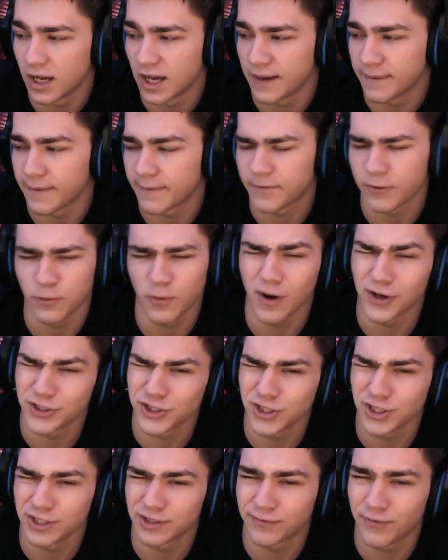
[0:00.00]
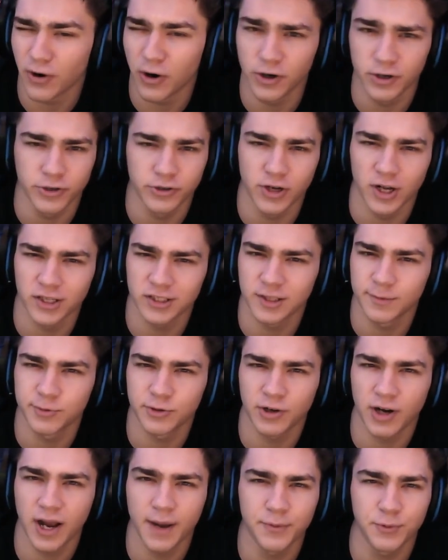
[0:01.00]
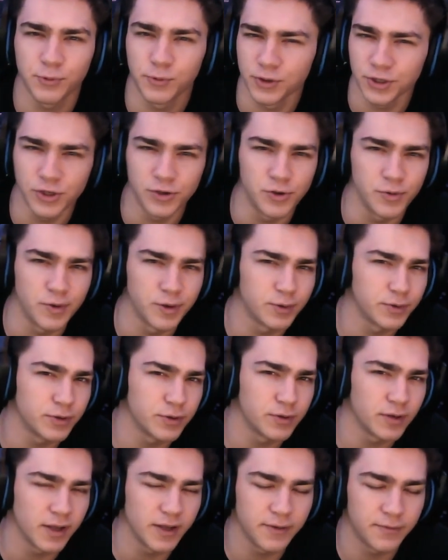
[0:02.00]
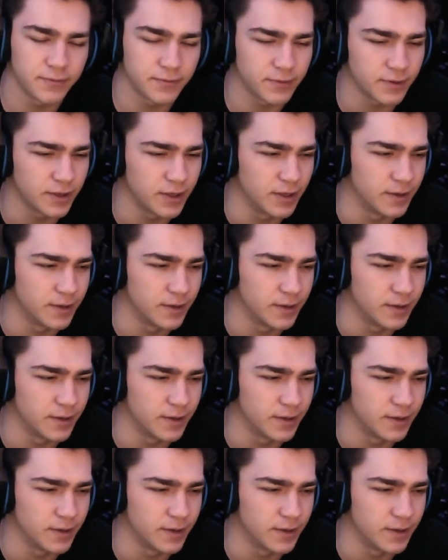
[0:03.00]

If you're watching this far and you're not subscribed, what are you doing with your life?